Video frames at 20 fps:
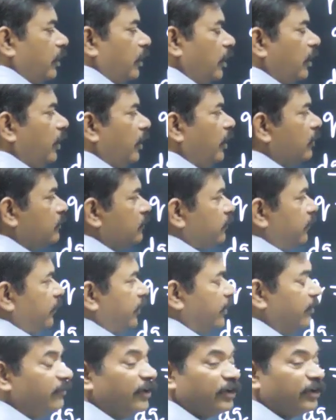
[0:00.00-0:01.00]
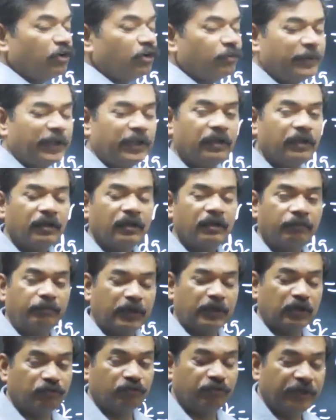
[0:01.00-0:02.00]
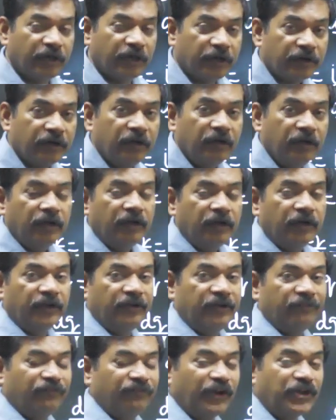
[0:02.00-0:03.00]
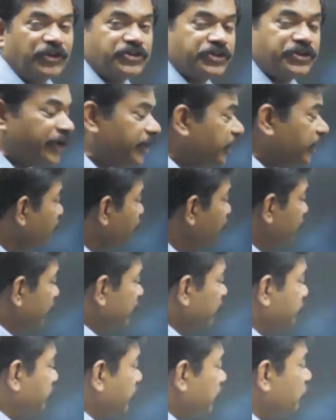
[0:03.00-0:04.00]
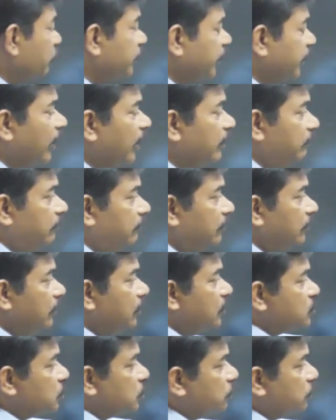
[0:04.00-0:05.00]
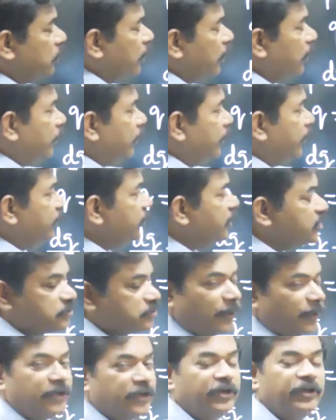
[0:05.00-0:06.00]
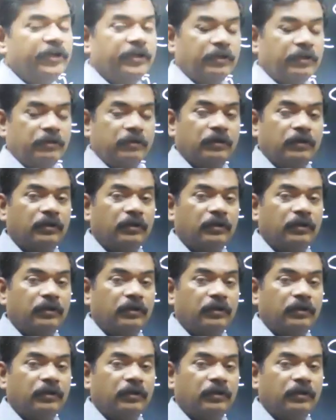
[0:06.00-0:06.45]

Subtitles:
Kx derivative will be, because we are differentiating with respect to time. So K dx by dt.